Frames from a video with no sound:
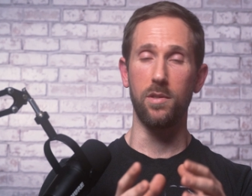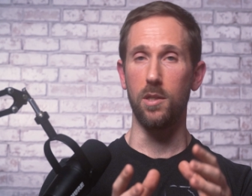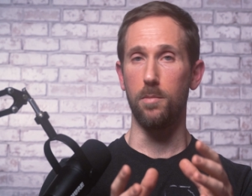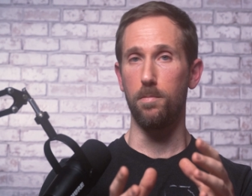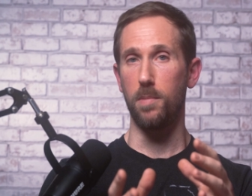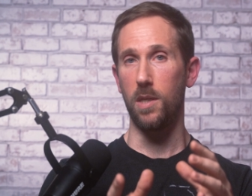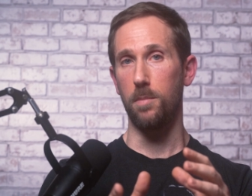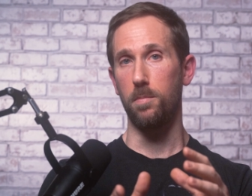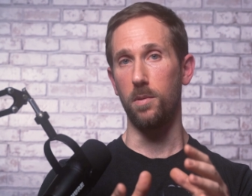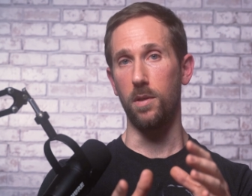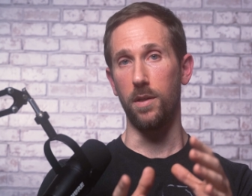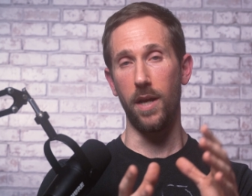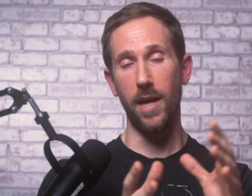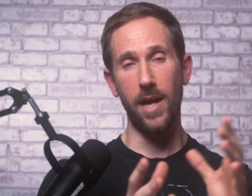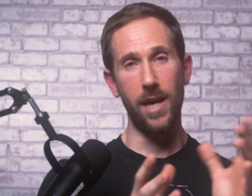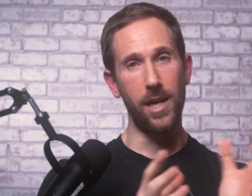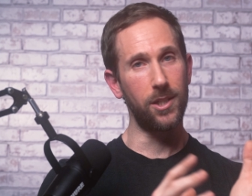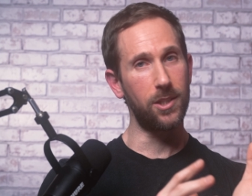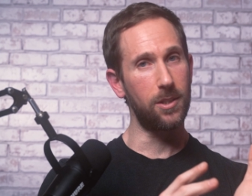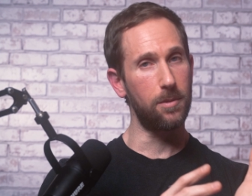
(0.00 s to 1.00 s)
people in
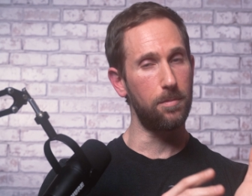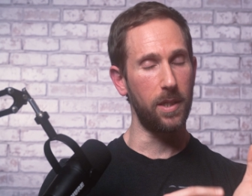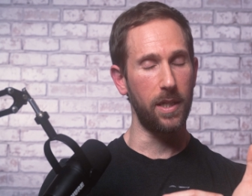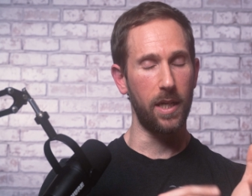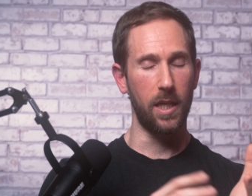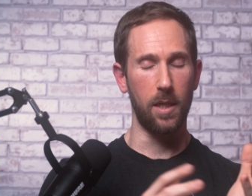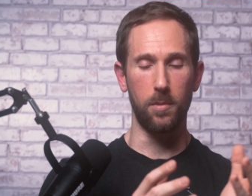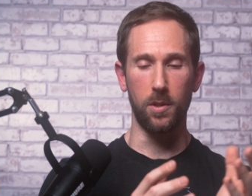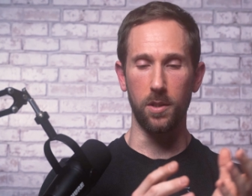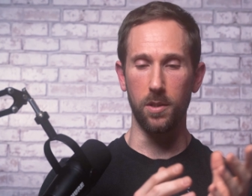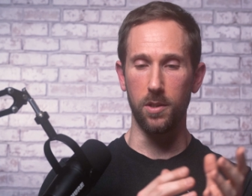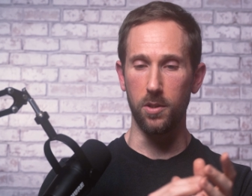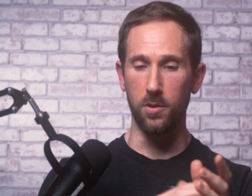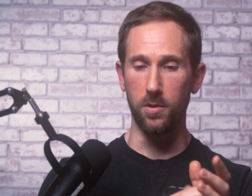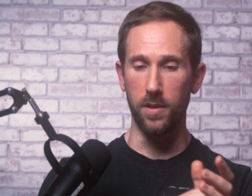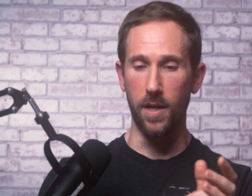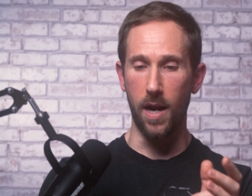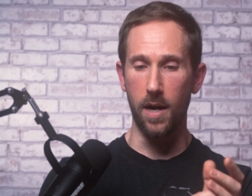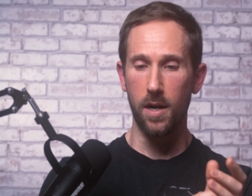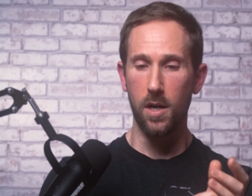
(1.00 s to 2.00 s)
Asia being able to
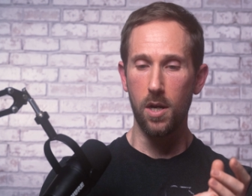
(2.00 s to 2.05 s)
do that.